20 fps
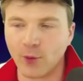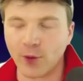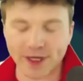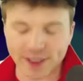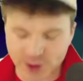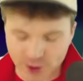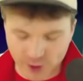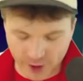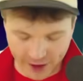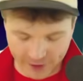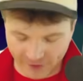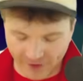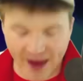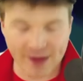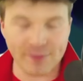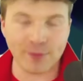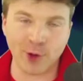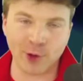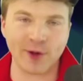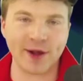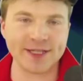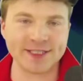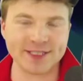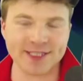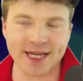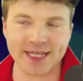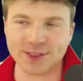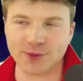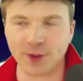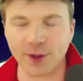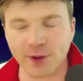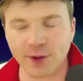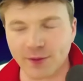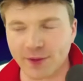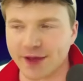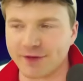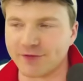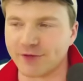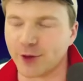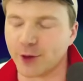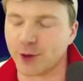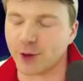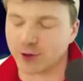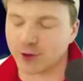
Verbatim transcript: we're going to do like five more raids today, so we don't want to have full